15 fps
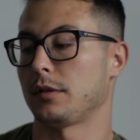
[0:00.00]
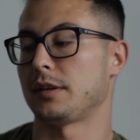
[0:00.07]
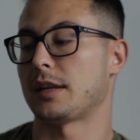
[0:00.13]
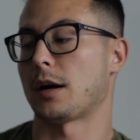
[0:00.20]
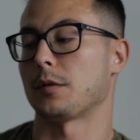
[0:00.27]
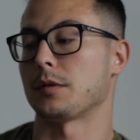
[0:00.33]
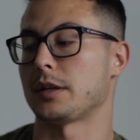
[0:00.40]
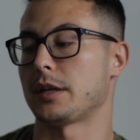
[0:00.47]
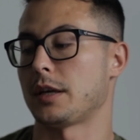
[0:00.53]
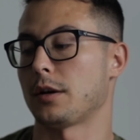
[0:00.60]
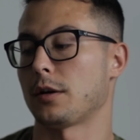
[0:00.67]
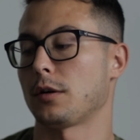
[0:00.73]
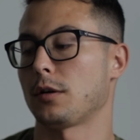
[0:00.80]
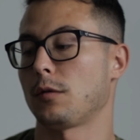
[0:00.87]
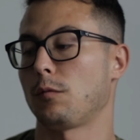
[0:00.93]
down
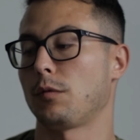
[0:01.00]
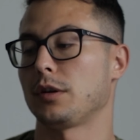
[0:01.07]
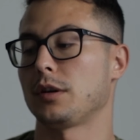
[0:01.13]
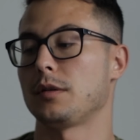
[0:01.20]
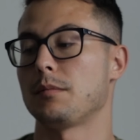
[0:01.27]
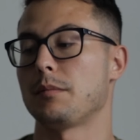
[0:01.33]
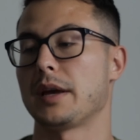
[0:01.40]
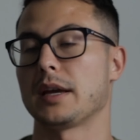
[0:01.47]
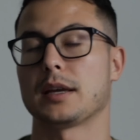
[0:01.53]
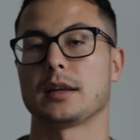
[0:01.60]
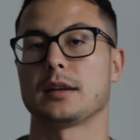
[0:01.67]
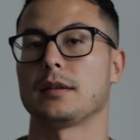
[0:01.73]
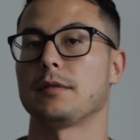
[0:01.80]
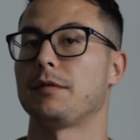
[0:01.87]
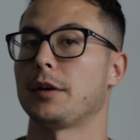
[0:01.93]
here wouldn't make
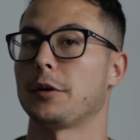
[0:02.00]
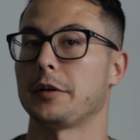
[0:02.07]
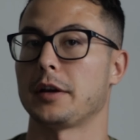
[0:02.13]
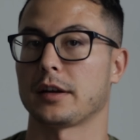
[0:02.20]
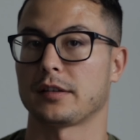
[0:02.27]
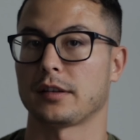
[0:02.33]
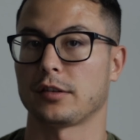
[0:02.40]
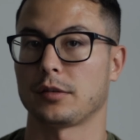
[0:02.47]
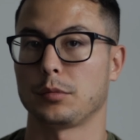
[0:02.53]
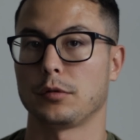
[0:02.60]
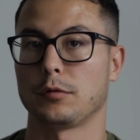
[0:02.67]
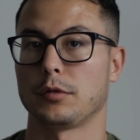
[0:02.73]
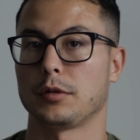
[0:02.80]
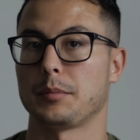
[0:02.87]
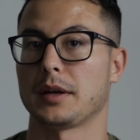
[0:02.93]
it very
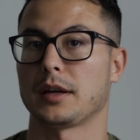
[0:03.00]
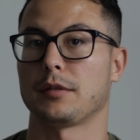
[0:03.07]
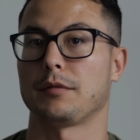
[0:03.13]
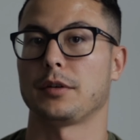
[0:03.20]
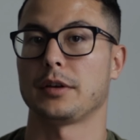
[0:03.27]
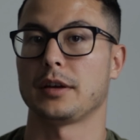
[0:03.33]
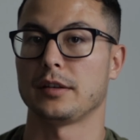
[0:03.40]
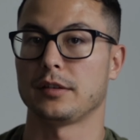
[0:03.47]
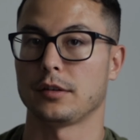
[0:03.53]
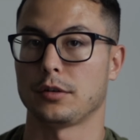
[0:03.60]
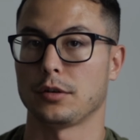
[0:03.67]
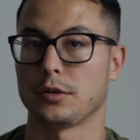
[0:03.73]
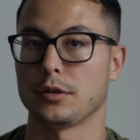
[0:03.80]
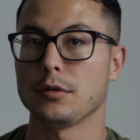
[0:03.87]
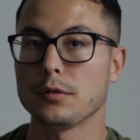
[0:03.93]
accessible, wouldn't make it very easy
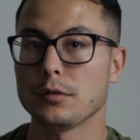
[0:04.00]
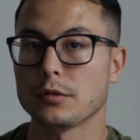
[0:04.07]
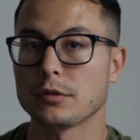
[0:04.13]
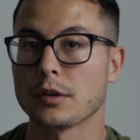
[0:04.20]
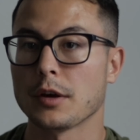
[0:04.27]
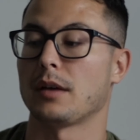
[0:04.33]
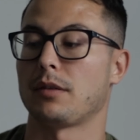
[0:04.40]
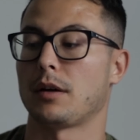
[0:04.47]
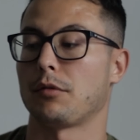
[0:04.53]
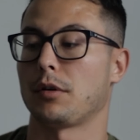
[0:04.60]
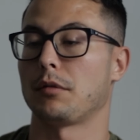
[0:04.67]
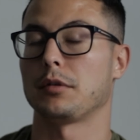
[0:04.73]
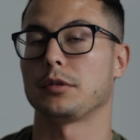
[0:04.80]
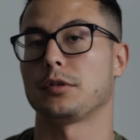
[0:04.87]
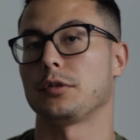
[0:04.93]
to use. If ever
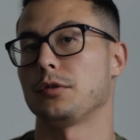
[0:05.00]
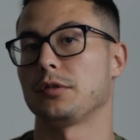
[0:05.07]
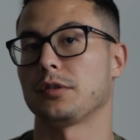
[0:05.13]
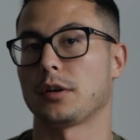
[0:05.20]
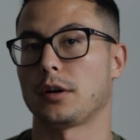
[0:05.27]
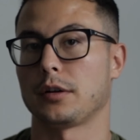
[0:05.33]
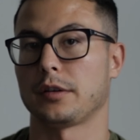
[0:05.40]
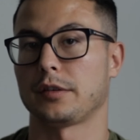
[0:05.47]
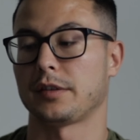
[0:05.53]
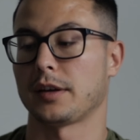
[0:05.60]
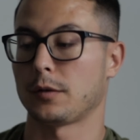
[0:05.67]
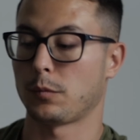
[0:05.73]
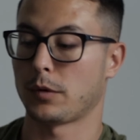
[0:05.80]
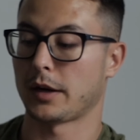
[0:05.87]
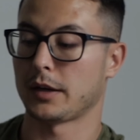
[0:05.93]
I were to use it on a
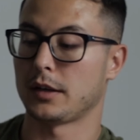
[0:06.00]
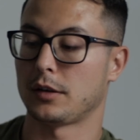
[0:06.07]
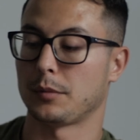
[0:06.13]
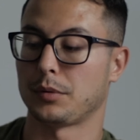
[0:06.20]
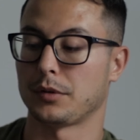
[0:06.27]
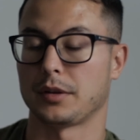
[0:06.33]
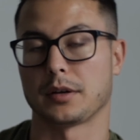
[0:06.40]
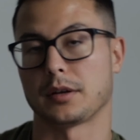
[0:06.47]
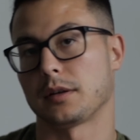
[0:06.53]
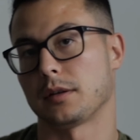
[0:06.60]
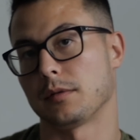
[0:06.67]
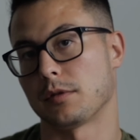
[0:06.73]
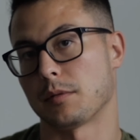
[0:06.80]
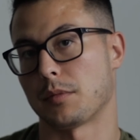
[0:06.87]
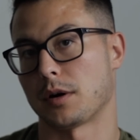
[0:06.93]
set where I need to put
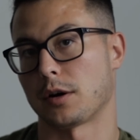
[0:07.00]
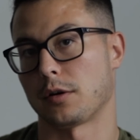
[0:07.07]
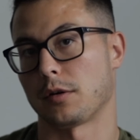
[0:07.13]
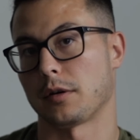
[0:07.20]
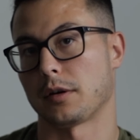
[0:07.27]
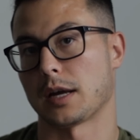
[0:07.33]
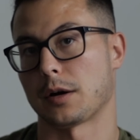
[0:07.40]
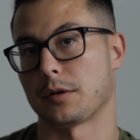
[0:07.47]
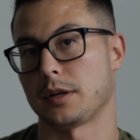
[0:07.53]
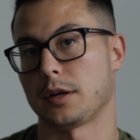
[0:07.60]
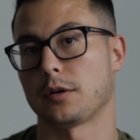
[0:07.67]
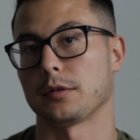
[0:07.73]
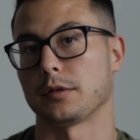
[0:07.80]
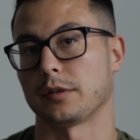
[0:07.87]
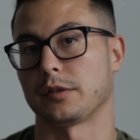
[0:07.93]
the monitor down
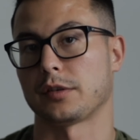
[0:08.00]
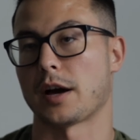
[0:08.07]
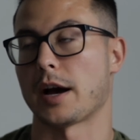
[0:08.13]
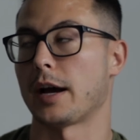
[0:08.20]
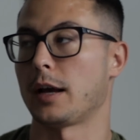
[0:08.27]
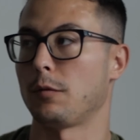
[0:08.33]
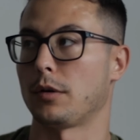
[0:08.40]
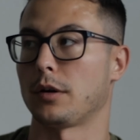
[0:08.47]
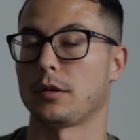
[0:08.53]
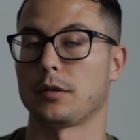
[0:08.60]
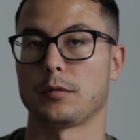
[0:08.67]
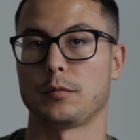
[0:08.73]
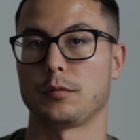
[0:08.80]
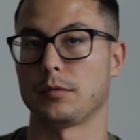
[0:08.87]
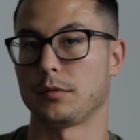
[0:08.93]
here on the side where
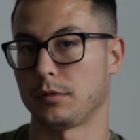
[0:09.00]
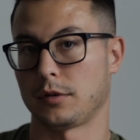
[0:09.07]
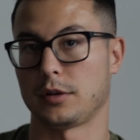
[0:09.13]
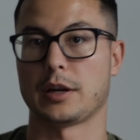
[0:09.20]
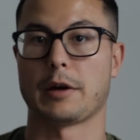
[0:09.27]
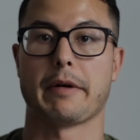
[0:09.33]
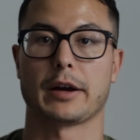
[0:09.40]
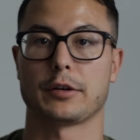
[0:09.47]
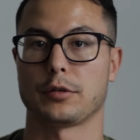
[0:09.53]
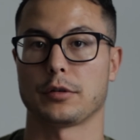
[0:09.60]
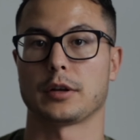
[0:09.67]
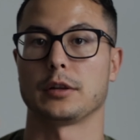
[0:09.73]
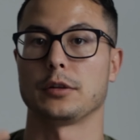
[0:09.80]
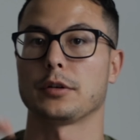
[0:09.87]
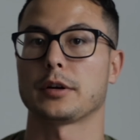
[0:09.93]
the director
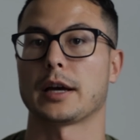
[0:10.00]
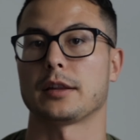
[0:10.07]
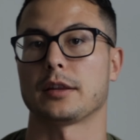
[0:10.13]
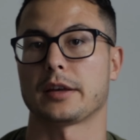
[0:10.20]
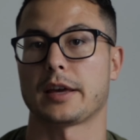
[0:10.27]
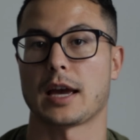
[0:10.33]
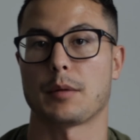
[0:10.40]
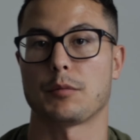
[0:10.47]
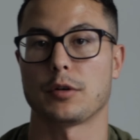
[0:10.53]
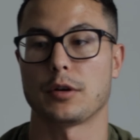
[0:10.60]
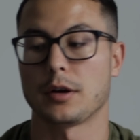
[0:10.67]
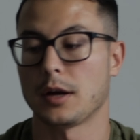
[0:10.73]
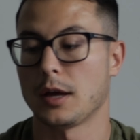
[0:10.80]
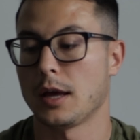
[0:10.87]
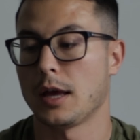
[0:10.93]
can look at the
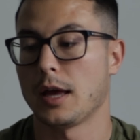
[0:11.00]
camera,